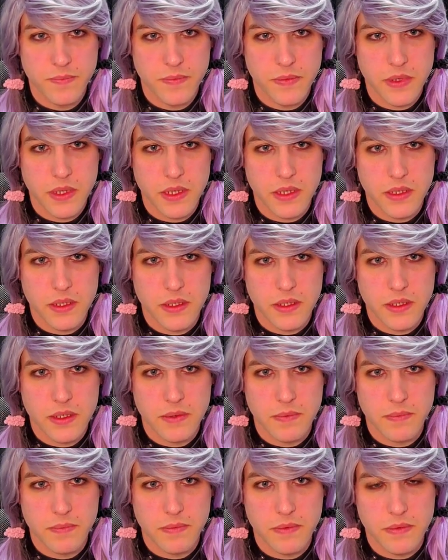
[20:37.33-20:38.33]
and
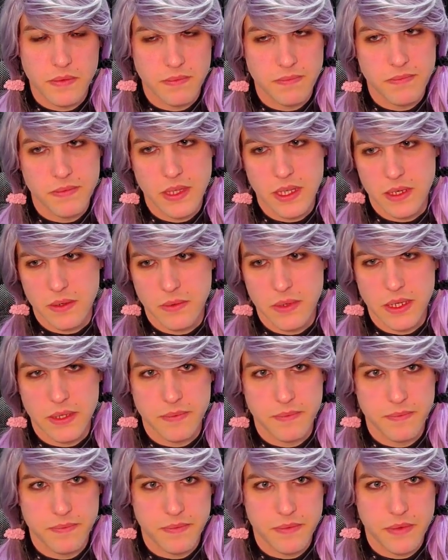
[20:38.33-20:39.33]
yeah, well,
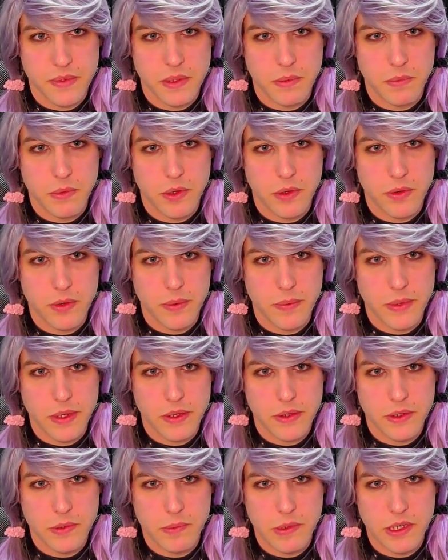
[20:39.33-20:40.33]
the program will
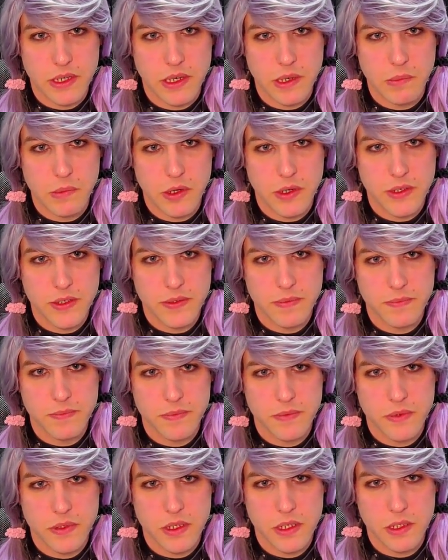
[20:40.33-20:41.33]
automatically pause.
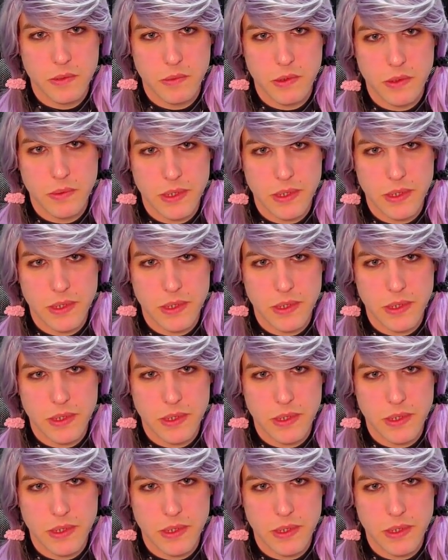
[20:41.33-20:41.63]
Let's put one